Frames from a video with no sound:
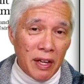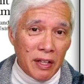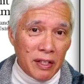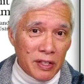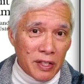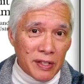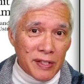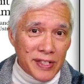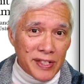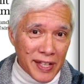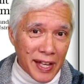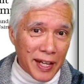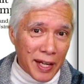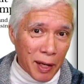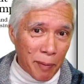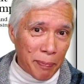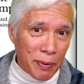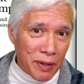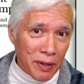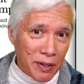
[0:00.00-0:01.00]
to set
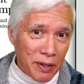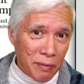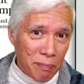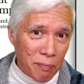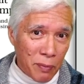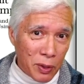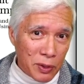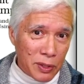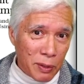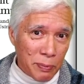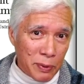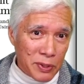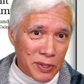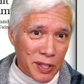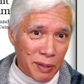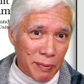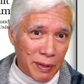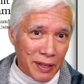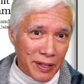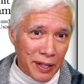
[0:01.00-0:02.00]
up multiple
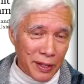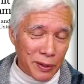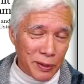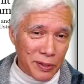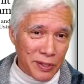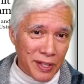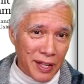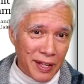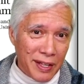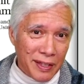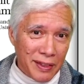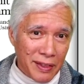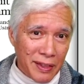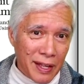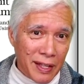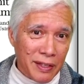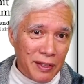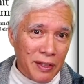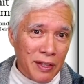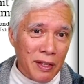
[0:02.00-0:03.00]
simulators
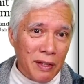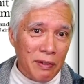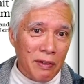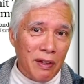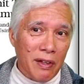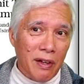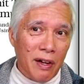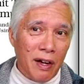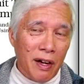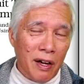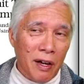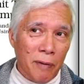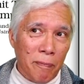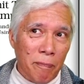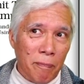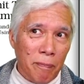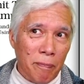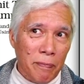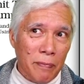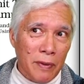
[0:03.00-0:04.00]
than
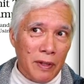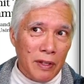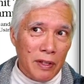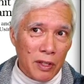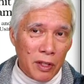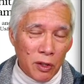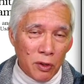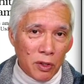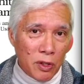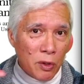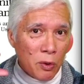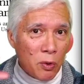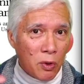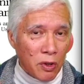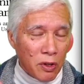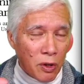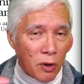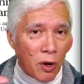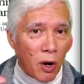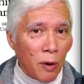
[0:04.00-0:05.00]

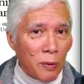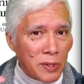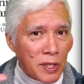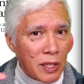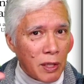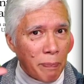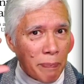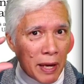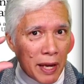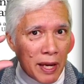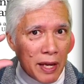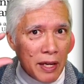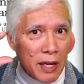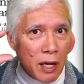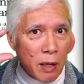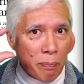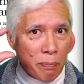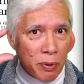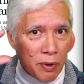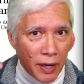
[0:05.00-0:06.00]
you're always going to pay a
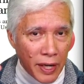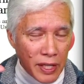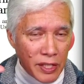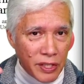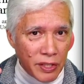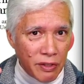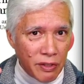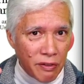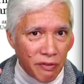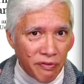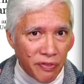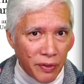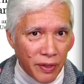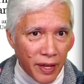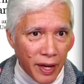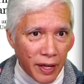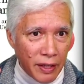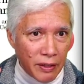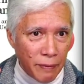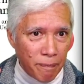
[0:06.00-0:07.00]
price for
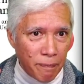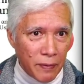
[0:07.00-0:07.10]
that.